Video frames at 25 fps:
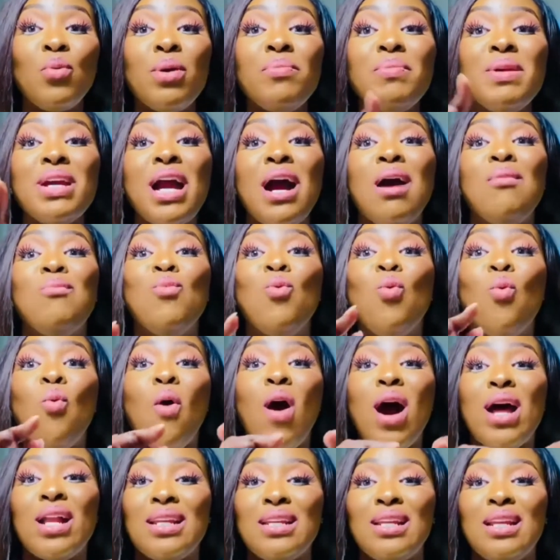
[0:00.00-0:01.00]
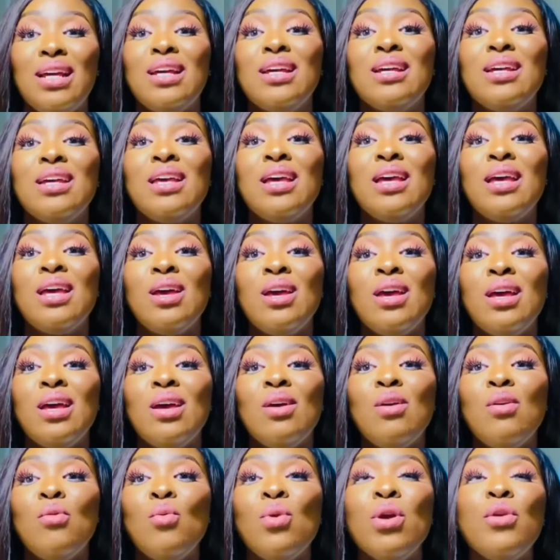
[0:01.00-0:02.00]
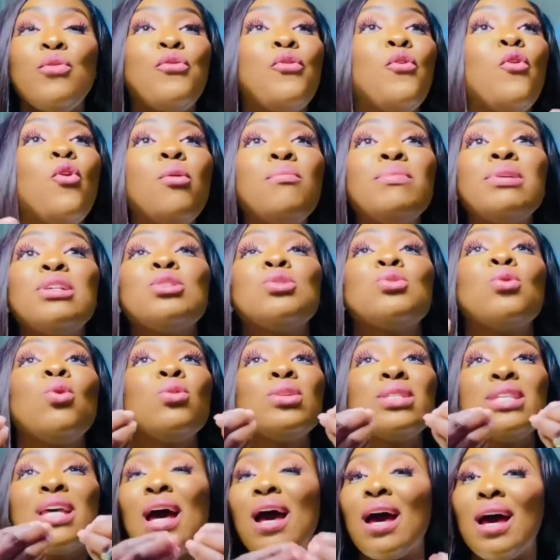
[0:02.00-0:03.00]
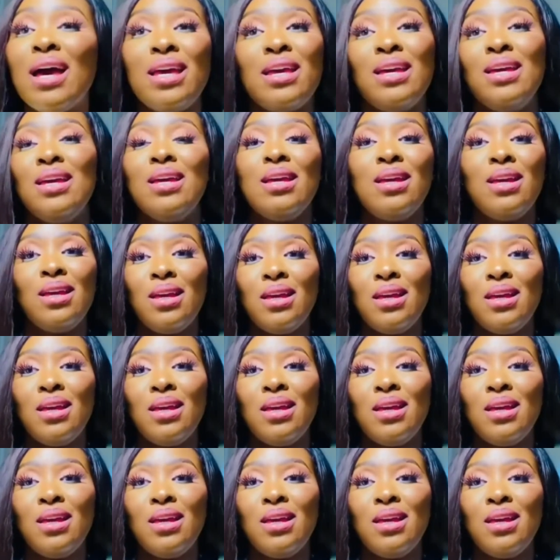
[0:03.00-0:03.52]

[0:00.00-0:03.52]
We become one. We form a soul tie.